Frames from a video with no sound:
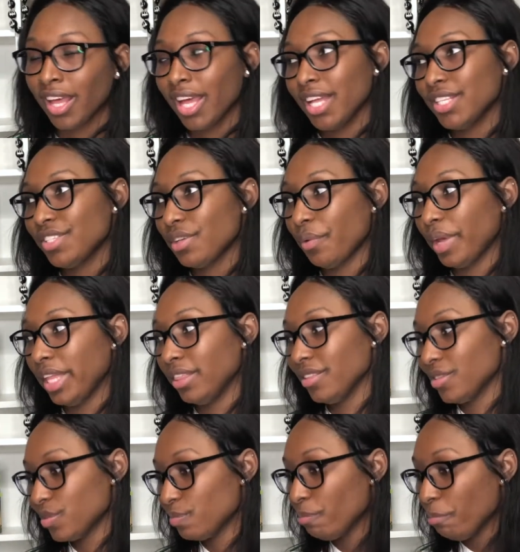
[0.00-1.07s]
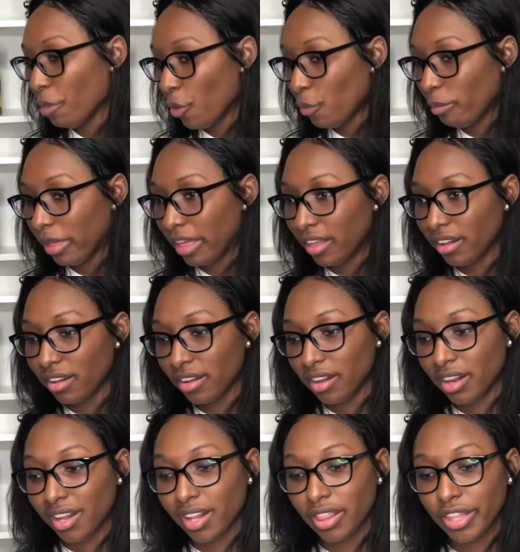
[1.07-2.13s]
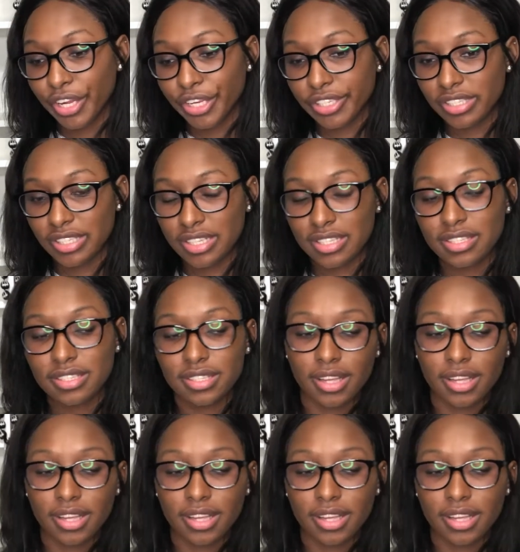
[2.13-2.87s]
And so in this moment, there's this